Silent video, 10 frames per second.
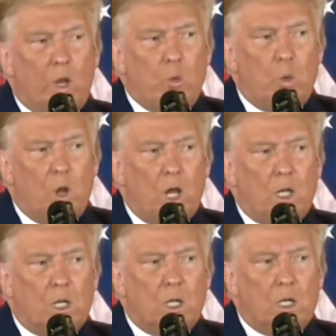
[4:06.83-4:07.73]
We
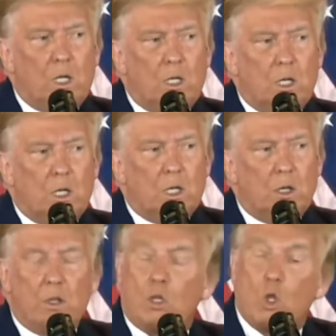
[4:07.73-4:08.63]
want
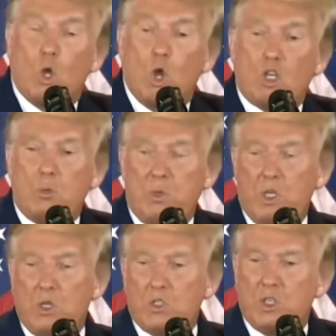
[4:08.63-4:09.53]
the law to
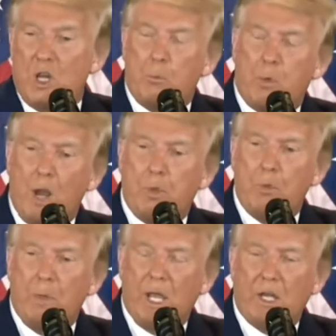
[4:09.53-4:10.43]
be used in a
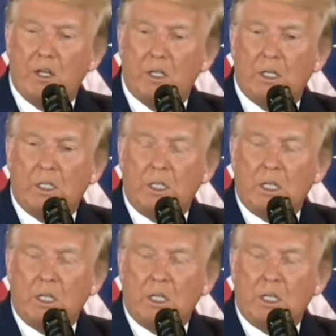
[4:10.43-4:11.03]
proper manner.